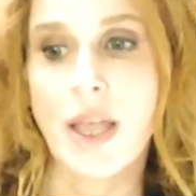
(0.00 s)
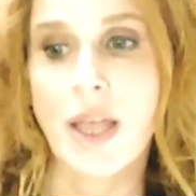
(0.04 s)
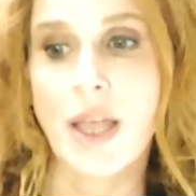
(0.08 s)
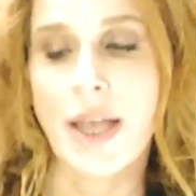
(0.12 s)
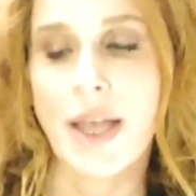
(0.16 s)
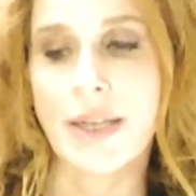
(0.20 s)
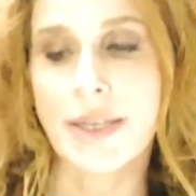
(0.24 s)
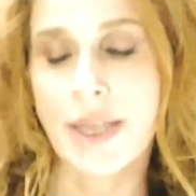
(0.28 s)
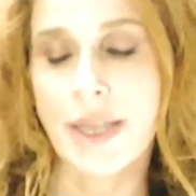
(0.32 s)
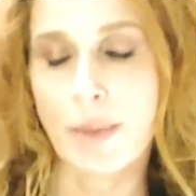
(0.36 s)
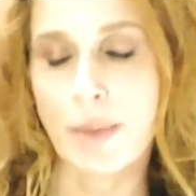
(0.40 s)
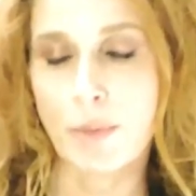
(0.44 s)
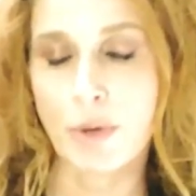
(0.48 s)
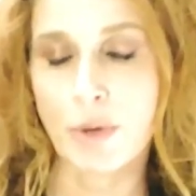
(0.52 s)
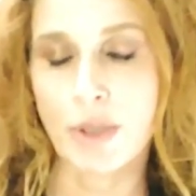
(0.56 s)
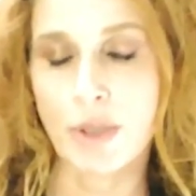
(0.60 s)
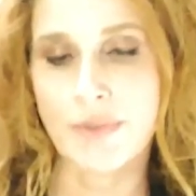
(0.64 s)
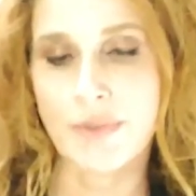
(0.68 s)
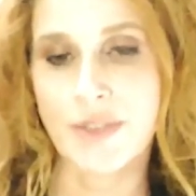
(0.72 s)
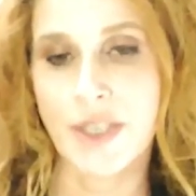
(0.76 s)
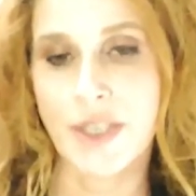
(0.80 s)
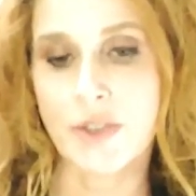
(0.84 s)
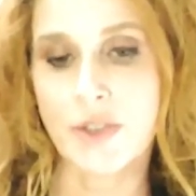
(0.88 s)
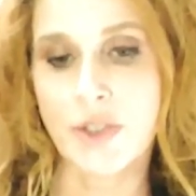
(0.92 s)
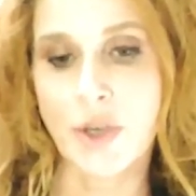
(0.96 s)
and get more
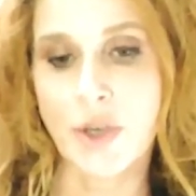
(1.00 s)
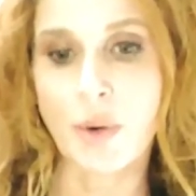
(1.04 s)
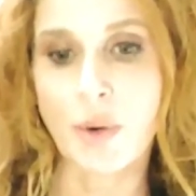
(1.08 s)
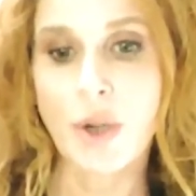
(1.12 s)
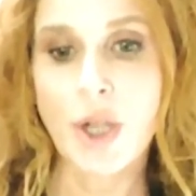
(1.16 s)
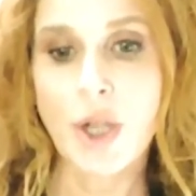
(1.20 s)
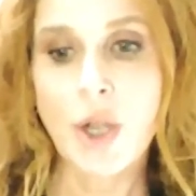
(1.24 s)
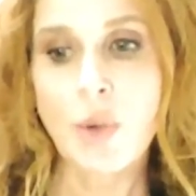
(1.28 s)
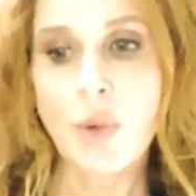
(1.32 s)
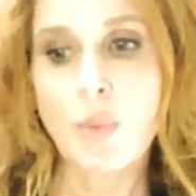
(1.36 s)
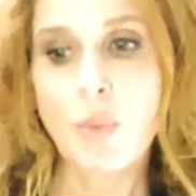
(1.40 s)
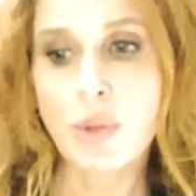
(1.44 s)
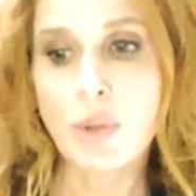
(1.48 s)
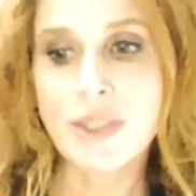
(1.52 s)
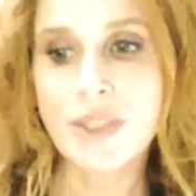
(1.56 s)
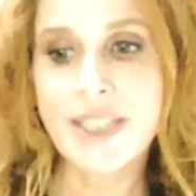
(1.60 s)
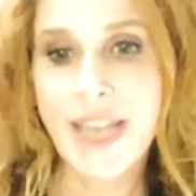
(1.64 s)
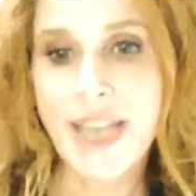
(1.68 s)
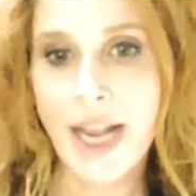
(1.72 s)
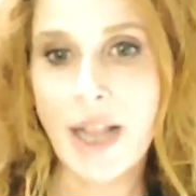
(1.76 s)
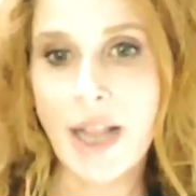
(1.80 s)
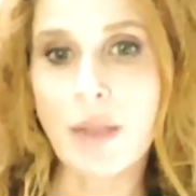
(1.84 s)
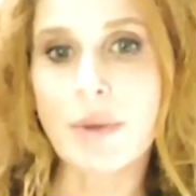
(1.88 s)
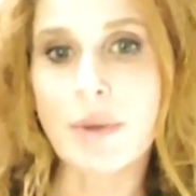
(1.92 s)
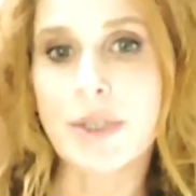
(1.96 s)
lifting. So we'll
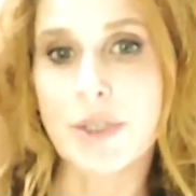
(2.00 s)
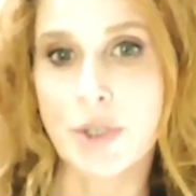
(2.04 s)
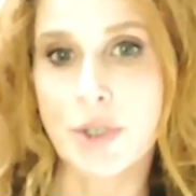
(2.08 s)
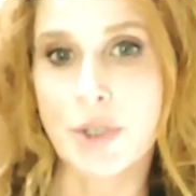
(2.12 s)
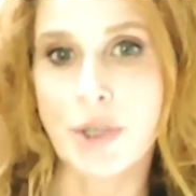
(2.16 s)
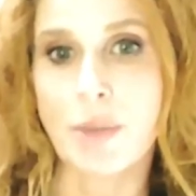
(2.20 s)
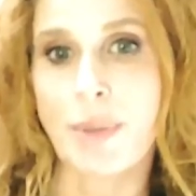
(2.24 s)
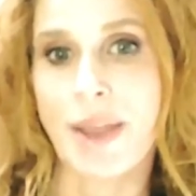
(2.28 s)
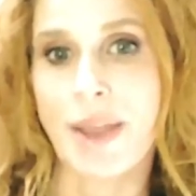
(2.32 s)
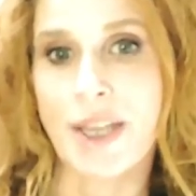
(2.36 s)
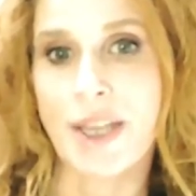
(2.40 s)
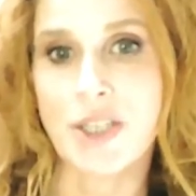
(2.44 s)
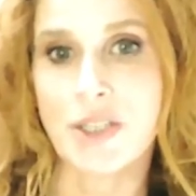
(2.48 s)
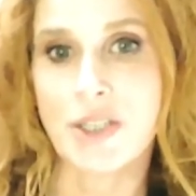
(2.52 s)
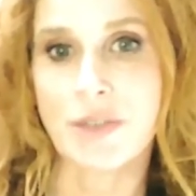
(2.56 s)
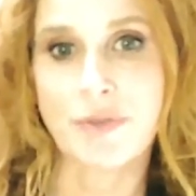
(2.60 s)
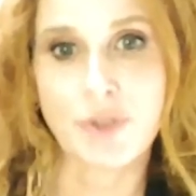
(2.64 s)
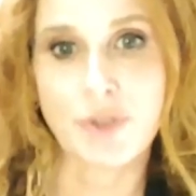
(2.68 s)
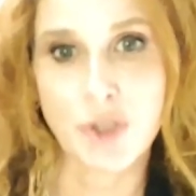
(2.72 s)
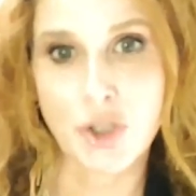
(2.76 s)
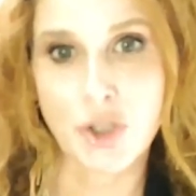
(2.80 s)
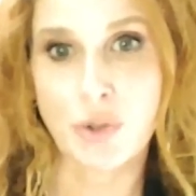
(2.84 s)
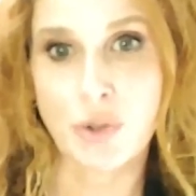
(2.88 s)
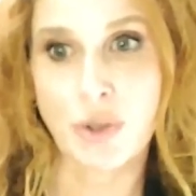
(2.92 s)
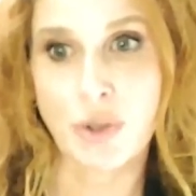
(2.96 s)
tailor it to the patient
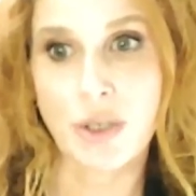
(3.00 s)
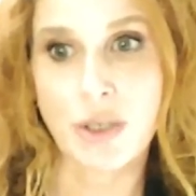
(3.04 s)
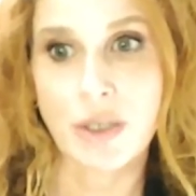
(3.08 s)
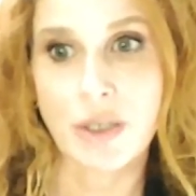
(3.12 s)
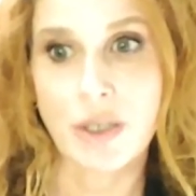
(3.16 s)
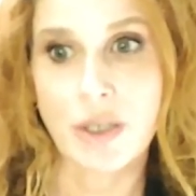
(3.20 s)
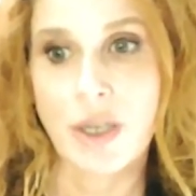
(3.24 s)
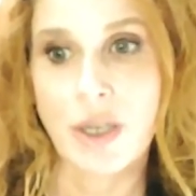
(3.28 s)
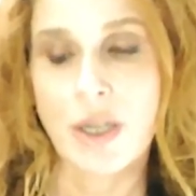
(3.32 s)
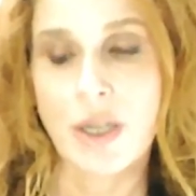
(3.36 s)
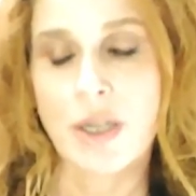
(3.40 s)
for sure.